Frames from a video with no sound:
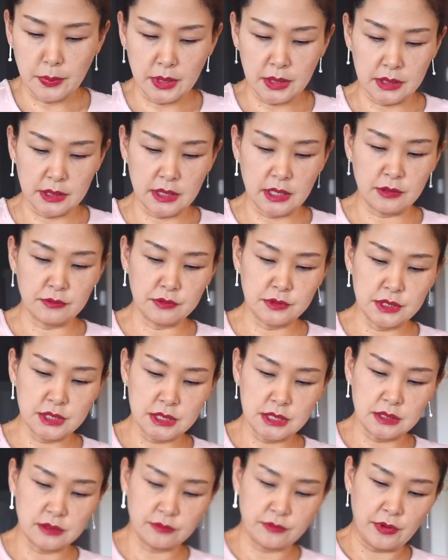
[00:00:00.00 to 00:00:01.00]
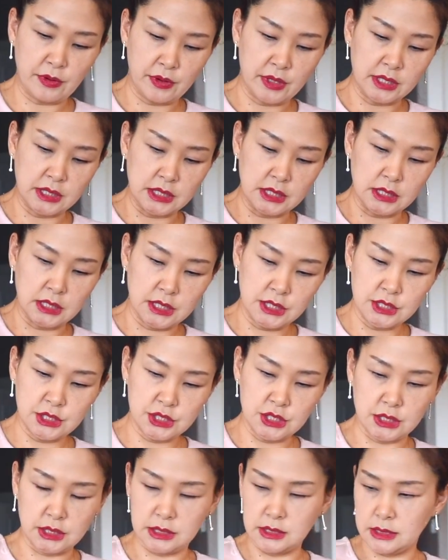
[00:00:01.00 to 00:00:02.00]
but even still very
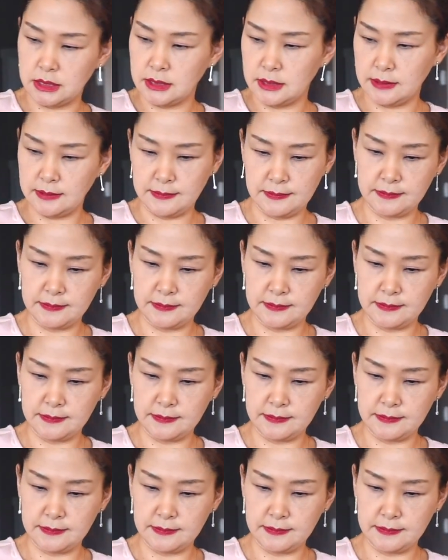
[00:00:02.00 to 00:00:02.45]
delicious.